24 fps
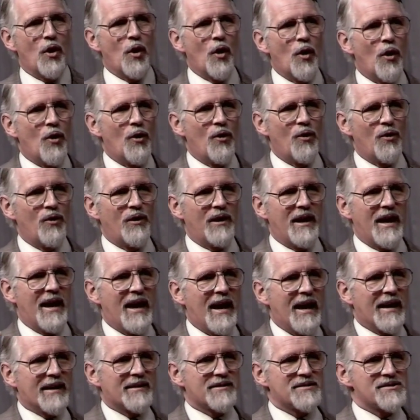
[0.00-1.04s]
all
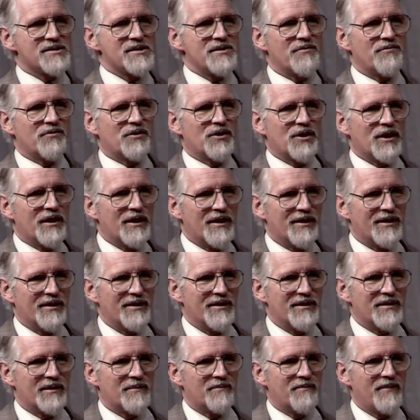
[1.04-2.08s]
acts of
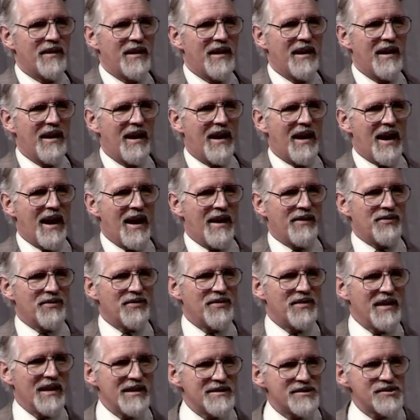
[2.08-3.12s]
God. And
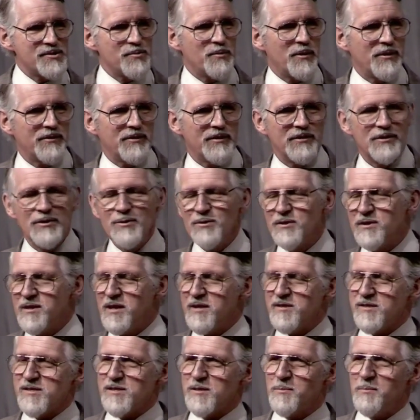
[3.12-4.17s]
that's what the New
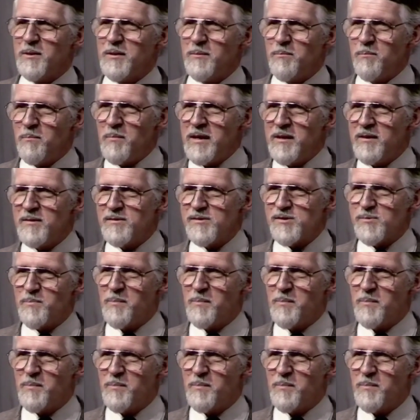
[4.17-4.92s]
Testament means